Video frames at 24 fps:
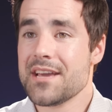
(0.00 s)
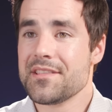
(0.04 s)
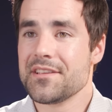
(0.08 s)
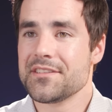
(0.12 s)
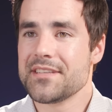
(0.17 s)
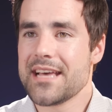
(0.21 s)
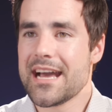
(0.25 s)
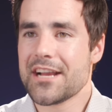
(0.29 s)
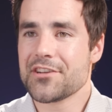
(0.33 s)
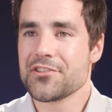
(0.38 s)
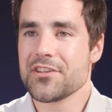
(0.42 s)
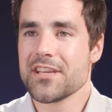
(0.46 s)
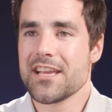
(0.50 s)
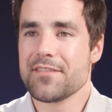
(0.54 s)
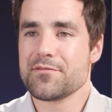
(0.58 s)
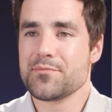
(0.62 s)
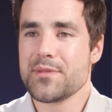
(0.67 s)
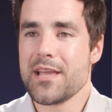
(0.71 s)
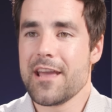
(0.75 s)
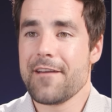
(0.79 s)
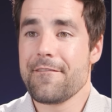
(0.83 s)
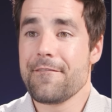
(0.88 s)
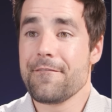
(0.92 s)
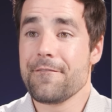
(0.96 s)
This actually gives
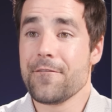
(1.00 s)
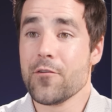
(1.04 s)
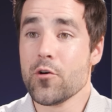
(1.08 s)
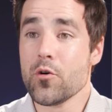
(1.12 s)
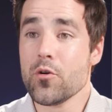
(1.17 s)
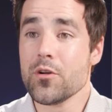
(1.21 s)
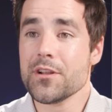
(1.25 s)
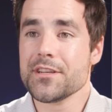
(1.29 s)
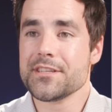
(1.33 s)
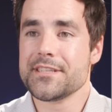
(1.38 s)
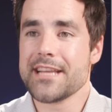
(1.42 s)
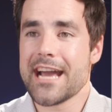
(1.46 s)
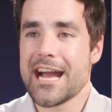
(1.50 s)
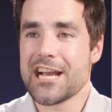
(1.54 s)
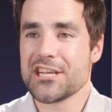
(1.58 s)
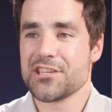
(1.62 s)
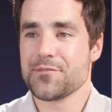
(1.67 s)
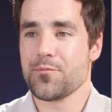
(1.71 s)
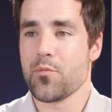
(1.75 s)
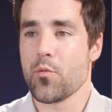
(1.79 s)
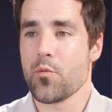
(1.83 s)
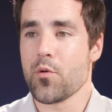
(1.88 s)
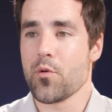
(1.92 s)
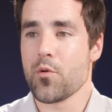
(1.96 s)
me a full
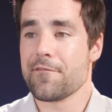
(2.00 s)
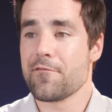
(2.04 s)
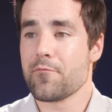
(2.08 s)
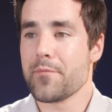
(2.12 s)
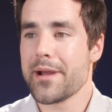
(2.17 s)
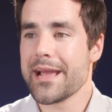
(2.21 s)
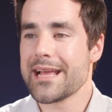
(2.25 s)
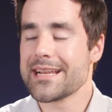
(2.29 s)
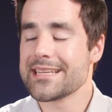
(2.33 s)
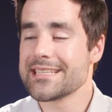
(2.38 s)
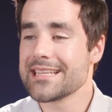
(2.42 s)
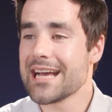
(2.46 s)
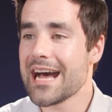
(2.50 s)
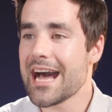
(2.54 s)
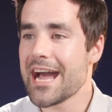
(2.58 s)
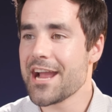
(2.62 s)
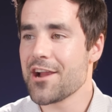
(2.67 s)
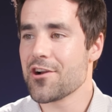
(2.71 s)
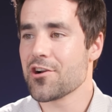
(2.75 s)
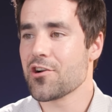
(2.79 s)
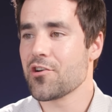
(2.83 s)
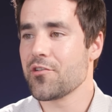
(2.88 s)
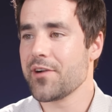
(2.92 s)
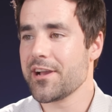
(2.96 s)
dashboard for my
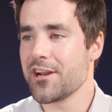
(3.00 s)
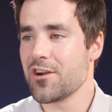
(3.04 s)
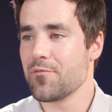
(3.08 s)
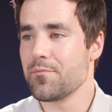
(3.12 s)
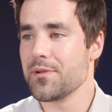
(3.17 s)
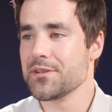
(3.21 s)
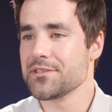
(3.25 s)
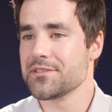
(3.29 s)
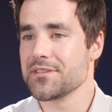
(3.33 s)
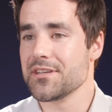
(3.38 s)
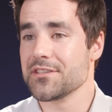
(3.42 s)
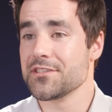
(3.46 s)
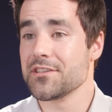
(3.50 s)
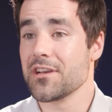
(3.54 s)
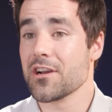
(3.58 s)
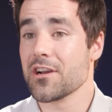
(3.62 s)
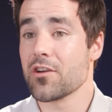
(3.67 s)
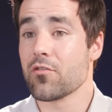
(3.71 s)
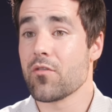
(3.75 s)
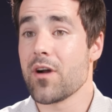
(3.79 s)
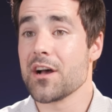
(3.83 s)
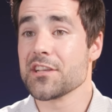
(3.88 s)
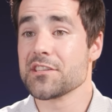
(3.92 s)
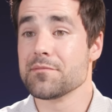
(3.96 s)
entire creator business
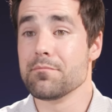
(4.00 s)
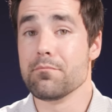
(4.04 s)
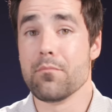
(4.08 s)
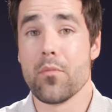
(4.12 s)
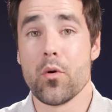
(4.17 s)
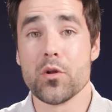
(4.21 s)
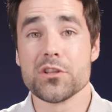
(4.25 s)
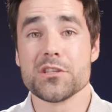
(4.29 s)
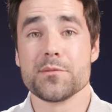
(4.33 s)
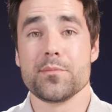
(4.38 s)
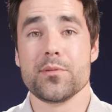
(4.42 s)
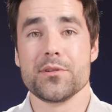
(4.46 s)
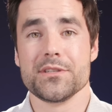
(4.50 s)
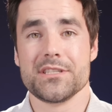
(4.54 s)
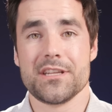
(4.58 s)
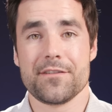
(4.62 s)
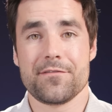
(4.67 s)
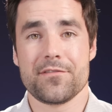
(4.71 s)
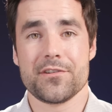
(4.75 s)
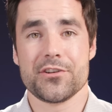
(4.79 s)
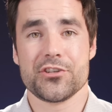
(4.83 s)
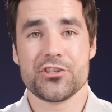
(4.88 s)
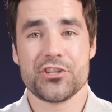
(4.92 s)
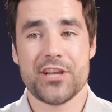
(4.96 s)
across multiple
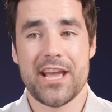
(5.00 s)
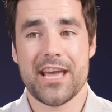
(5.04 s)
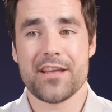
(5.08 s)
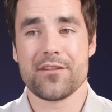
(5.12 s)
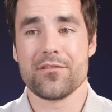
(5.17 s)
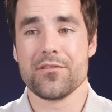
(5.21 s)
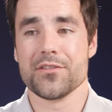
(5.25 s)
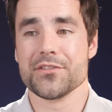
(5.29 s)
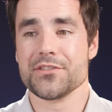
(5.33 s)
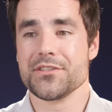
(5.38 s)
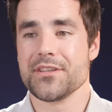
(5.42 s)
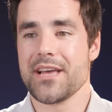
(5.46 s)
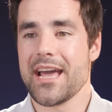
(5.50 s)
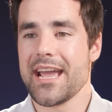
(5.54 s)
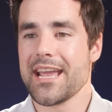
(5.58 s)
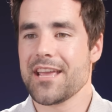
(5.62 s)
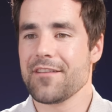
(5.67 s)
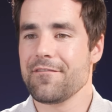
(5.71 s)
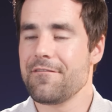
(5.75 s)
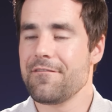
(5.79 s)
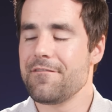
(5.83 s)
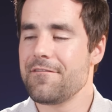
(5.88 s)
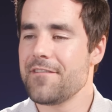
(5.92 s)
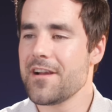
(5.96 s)
different channels. I
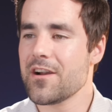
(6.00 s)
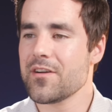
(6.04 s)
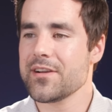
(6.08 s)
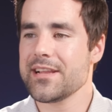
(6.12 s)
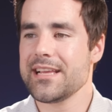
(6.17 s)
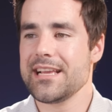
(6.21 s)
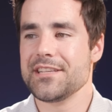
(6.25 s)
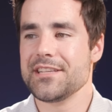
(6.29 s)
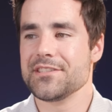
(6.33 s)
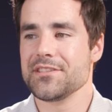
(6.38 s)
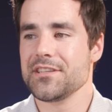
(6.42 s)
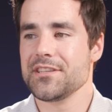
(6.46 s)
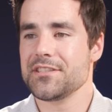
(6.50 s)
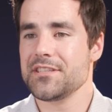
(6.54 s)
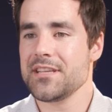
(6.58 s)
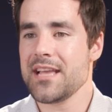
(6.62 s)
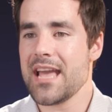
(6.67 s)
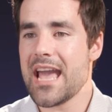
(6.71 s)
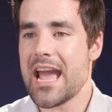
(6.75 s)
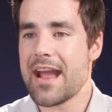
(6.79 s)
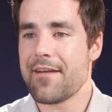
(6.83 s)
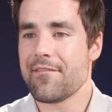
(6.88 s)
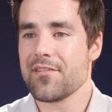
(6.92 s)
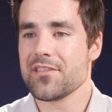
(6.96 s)
can very easily
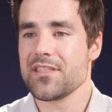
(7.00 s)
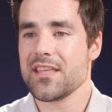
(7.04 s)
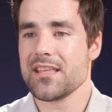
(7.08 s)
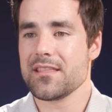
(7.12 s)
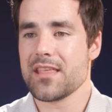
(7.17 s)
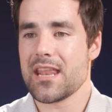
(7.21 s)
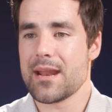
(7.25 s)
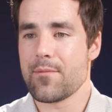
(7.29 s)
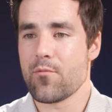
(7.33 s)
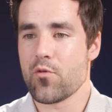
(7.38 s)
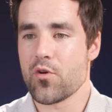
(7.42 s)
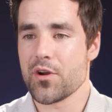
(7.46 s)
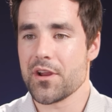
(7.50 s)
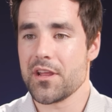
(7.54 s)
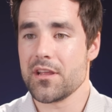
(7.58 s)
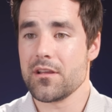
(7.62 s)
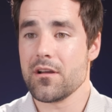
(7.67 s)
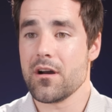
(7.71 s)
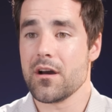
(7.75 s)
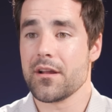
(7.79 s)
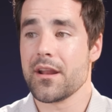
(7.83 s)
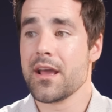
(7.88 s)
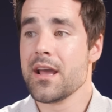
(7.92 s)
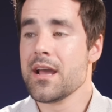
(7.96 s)
see everything that I'm
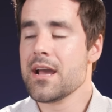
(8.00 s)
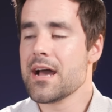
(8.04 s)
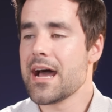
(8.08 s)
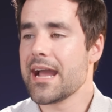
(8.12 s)
working on.